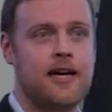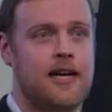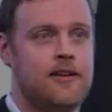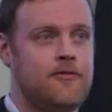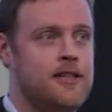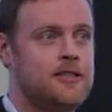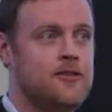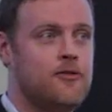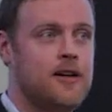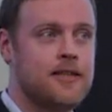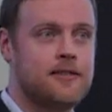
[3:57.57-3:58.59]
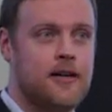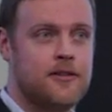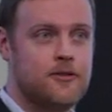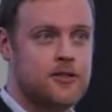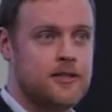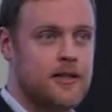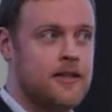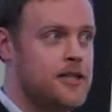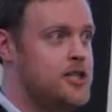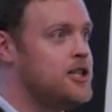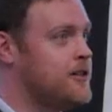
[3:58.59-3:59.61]
I know some faculty are looking for just some
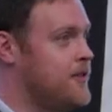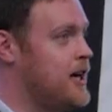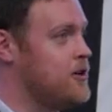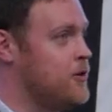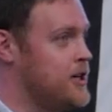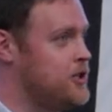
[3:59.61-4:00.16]
simple ways to